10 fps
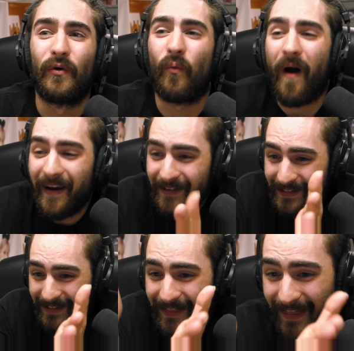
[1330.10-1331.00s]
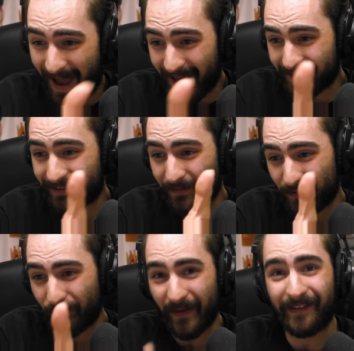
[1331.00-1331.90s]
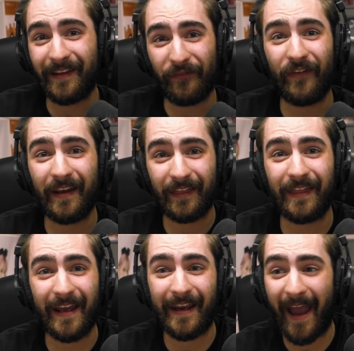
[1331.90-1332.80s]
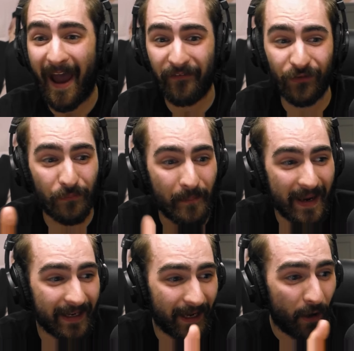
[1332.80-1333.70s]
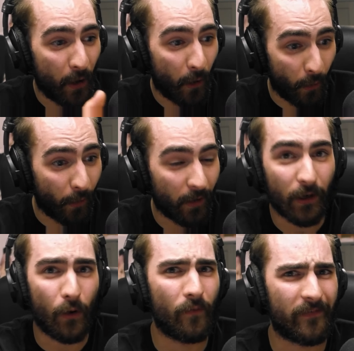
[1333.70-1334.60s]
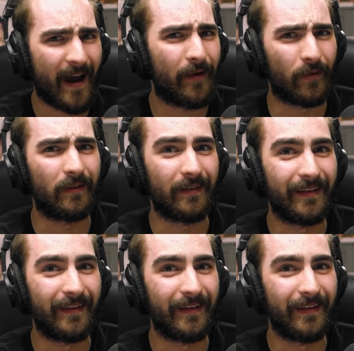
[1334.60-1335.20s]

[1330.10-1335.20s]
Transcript: Why does that specific thing have to make her go viral?